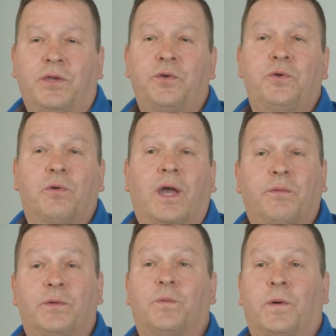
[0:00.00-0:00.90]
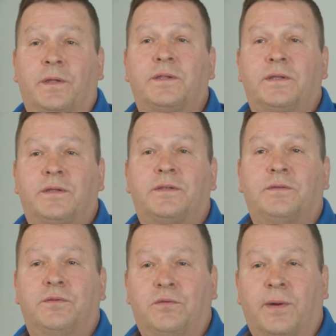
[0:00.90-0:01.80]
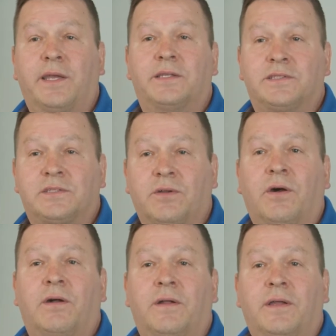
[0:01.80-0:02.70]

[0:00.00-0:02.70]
who I would want to do my install.